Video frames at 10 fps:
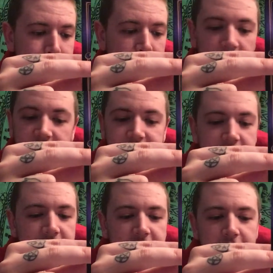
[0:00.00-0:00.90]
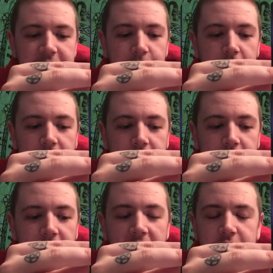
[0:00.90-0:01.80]
But I feel like there's someone
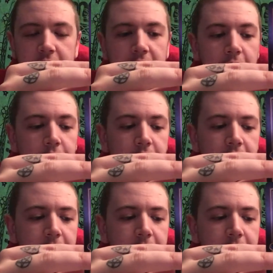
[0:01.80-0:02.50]
lashing out